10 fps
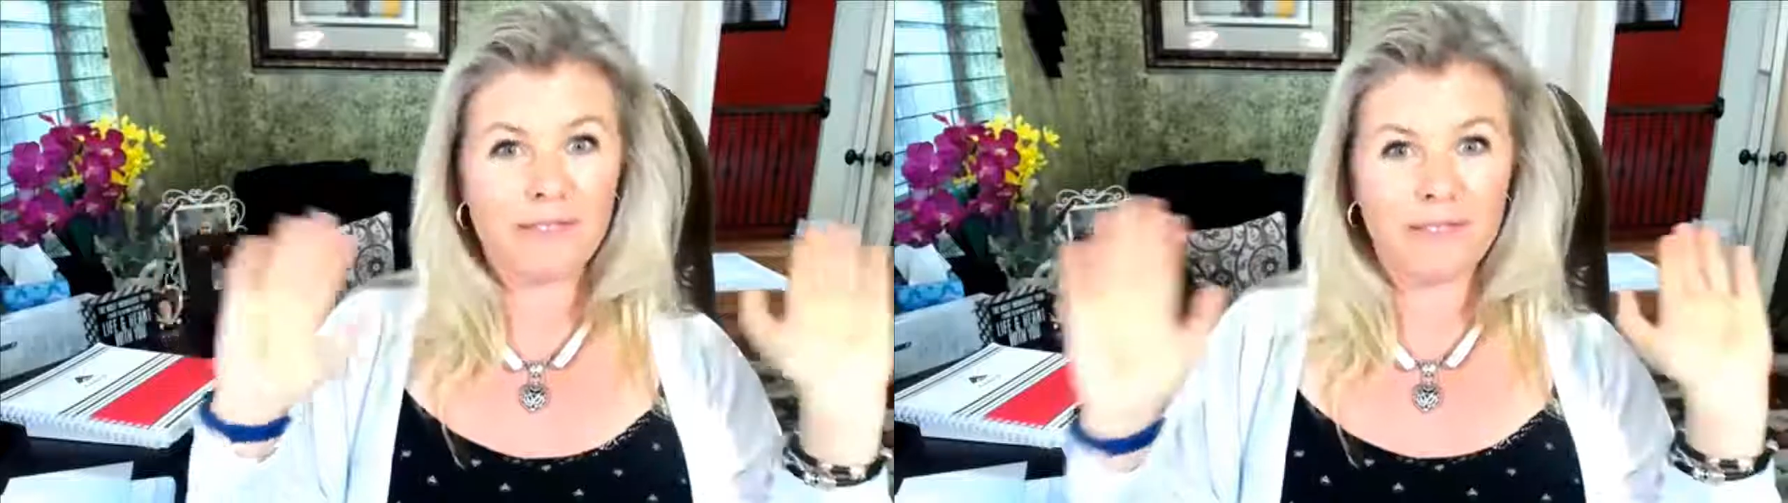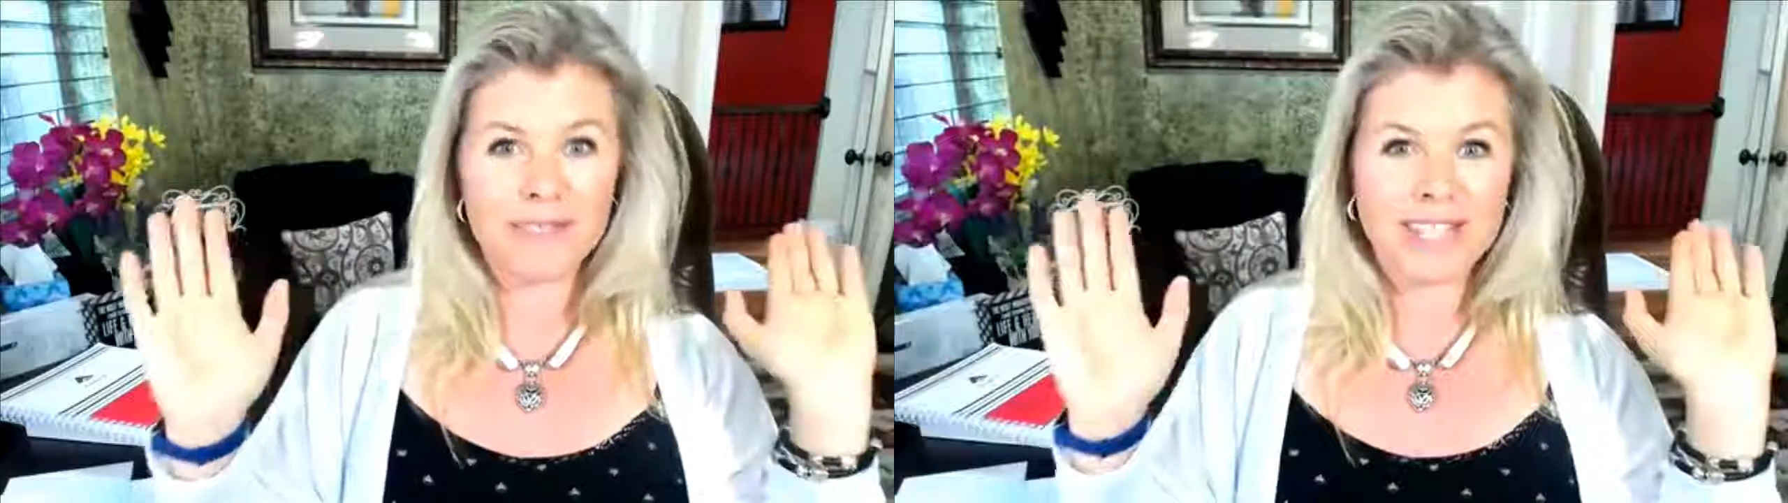
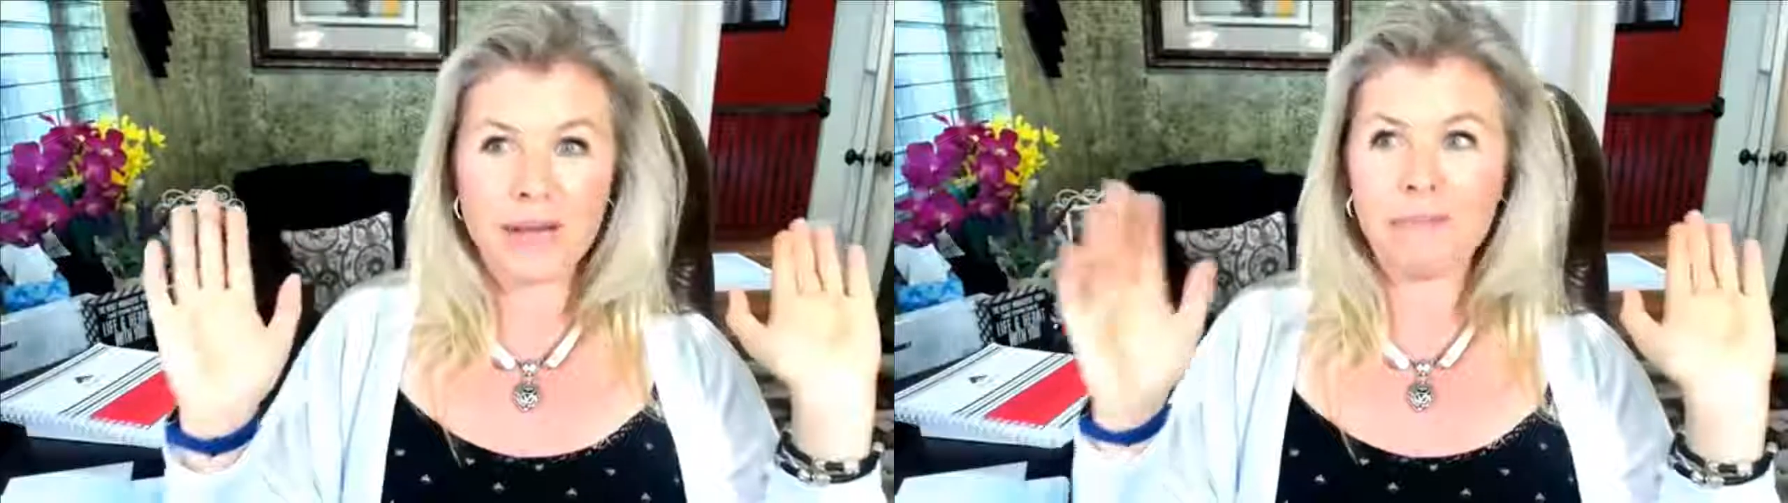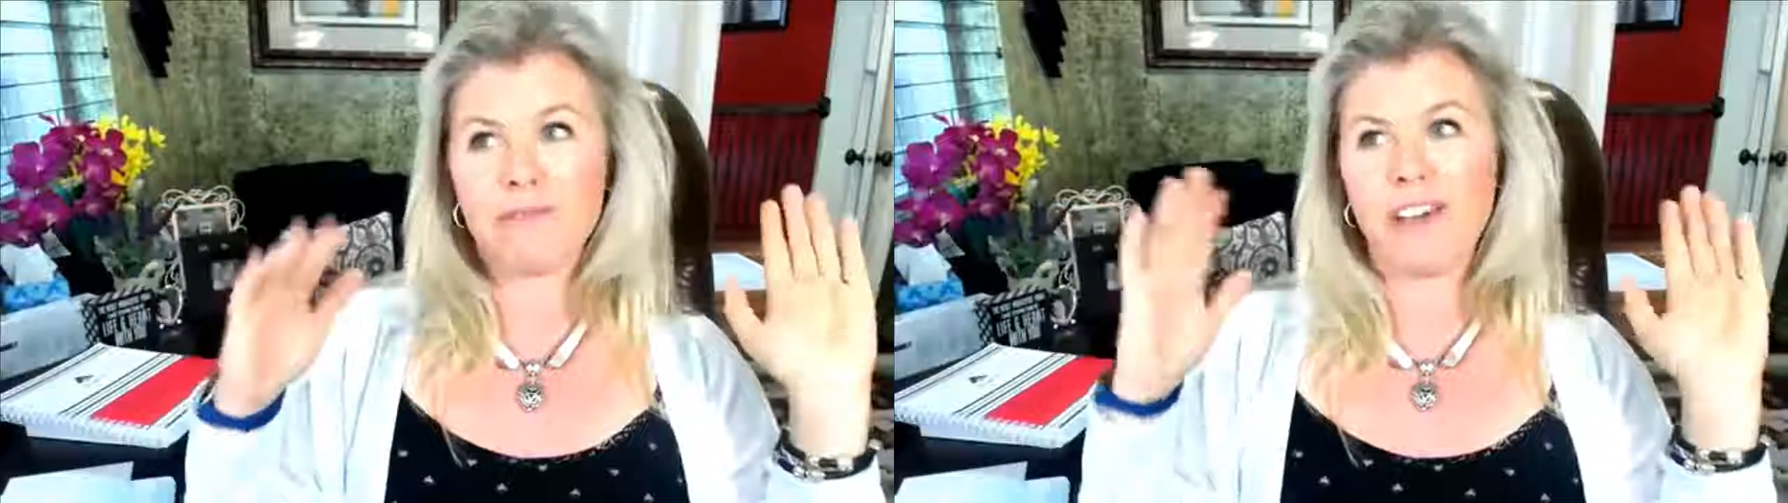
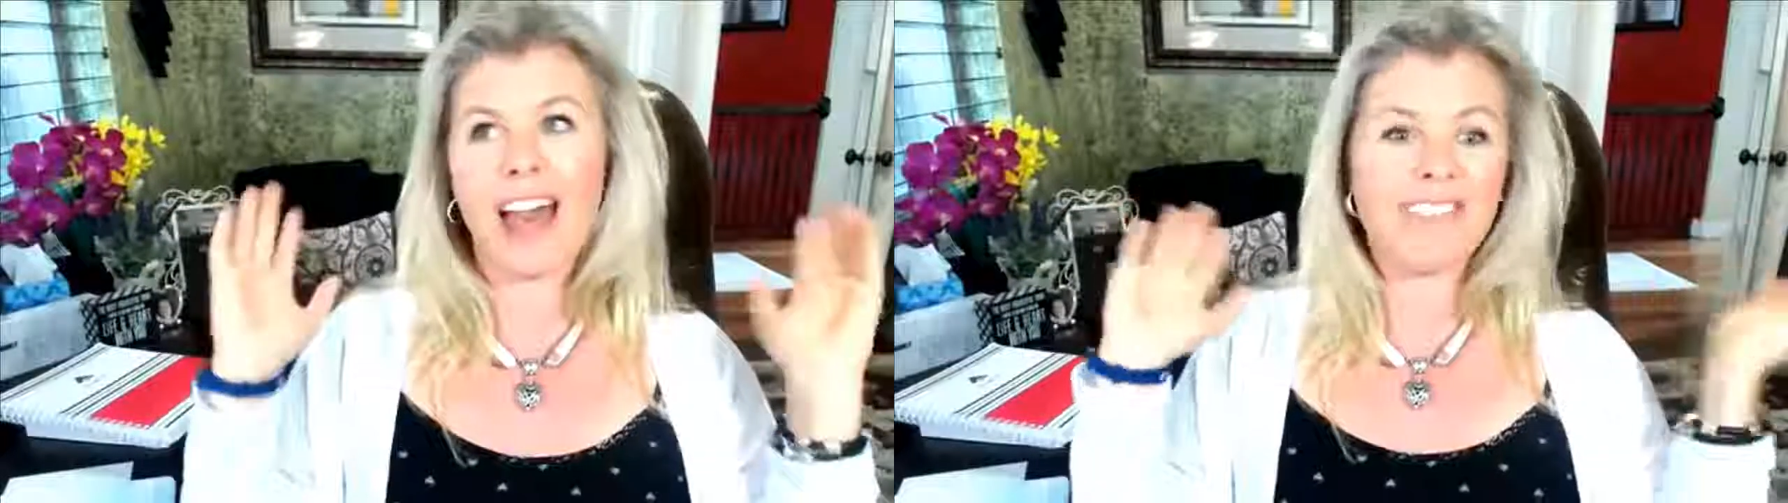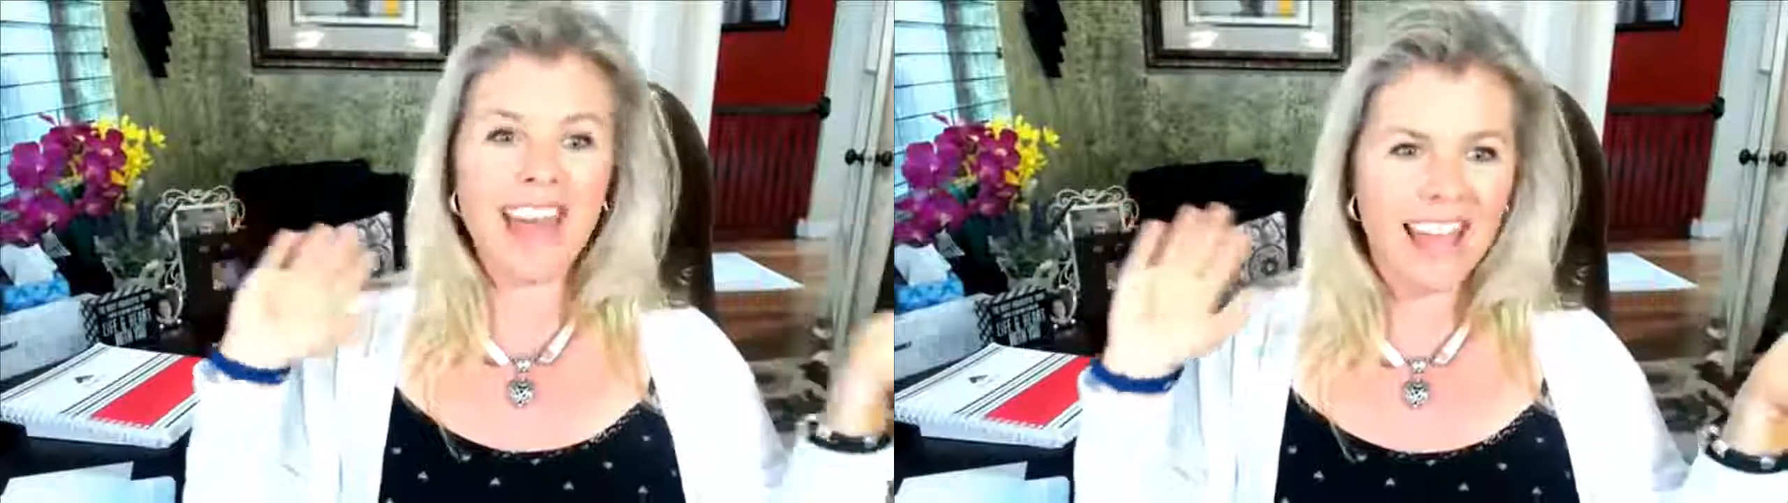
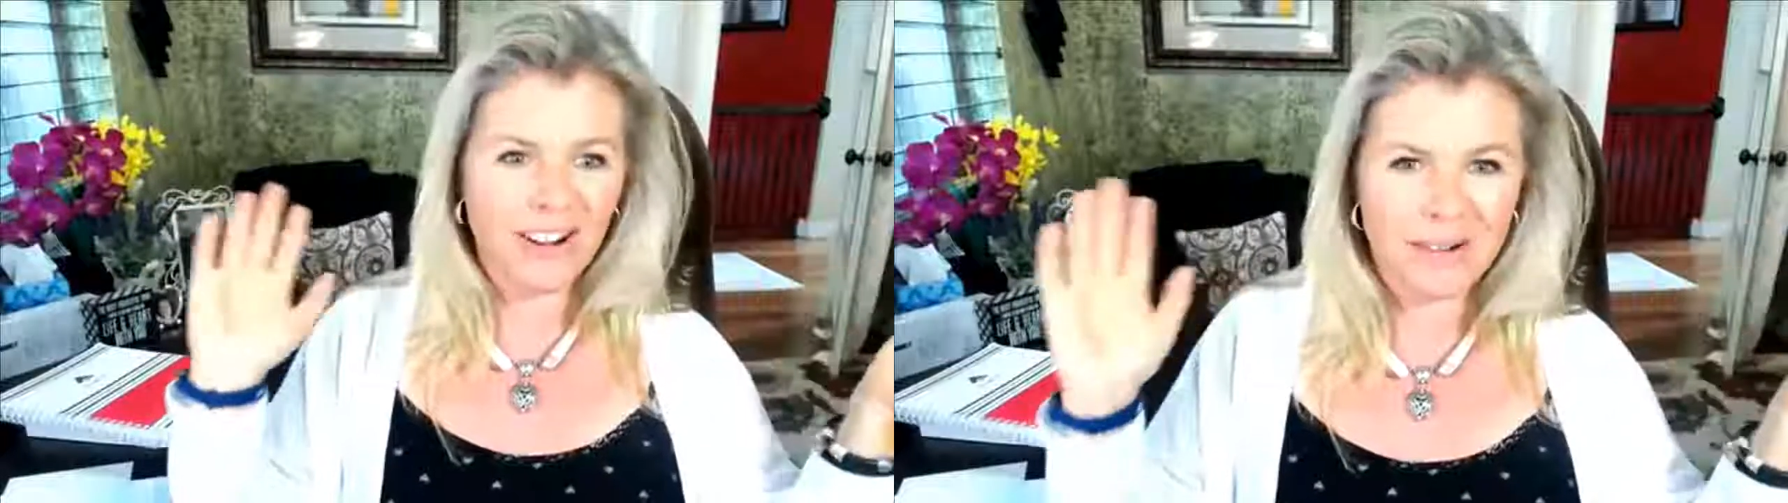5A or